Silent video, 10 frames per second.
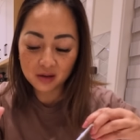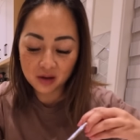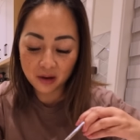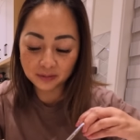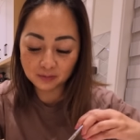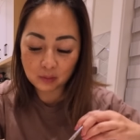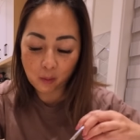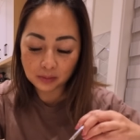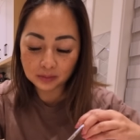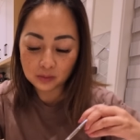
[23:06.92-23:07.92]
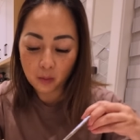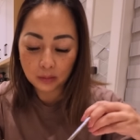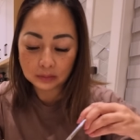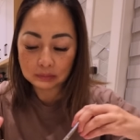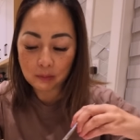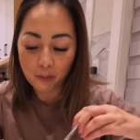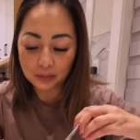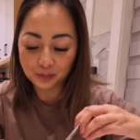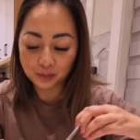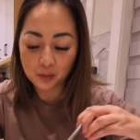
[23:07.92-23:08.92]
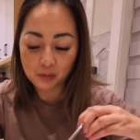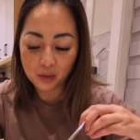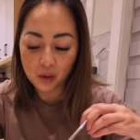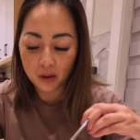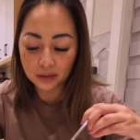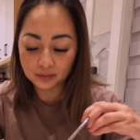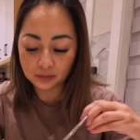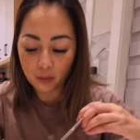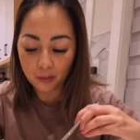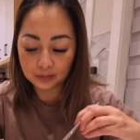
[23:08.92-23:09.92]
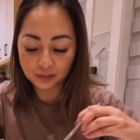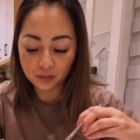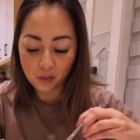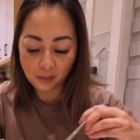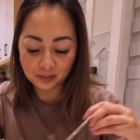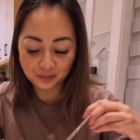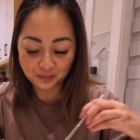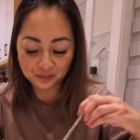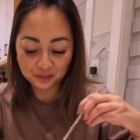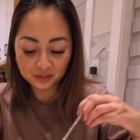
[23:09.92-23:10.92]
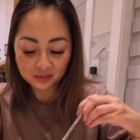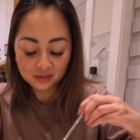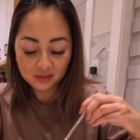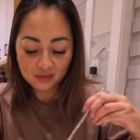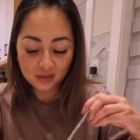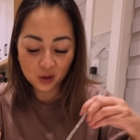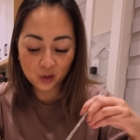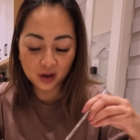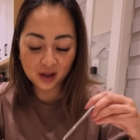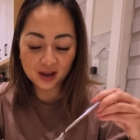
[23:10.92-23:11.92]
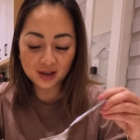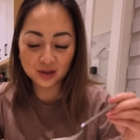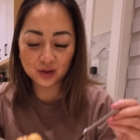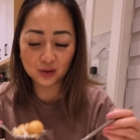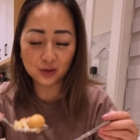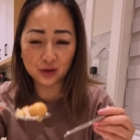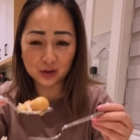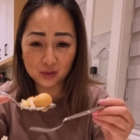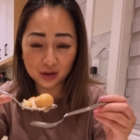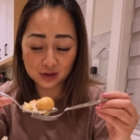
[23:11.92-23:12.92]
Yeah. Did you guys eat the egg? No. Quail egg is so good with